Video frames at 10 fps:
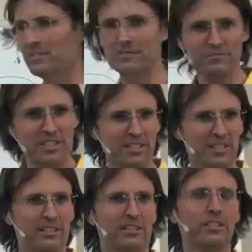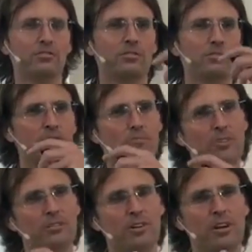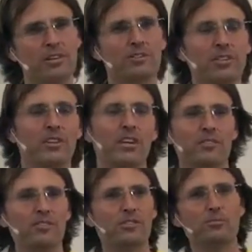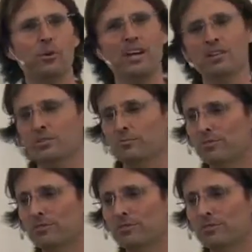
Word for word: the feeling that it gives you of superiority. So, this is where you would